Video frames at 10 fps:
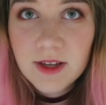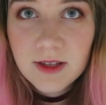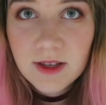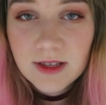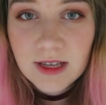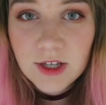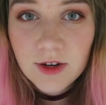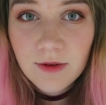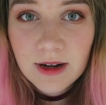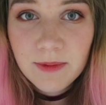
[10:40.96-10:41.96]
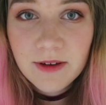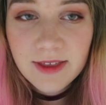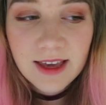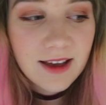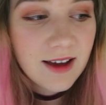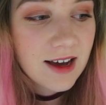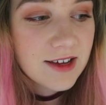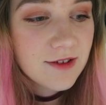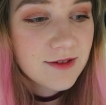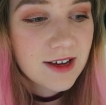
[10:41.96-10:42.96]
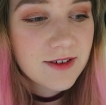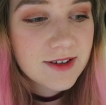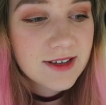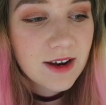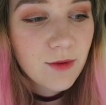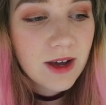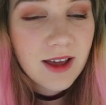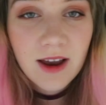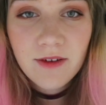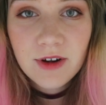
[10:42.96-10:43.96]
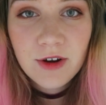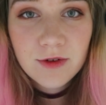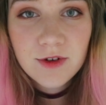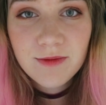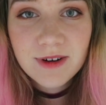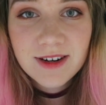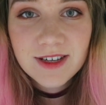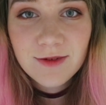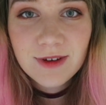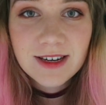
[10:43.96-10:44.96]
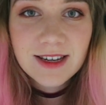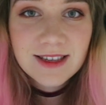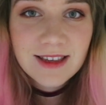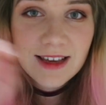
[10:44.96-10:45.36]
This is such a creepy thing. I don't understand why every YouTuber is doing this.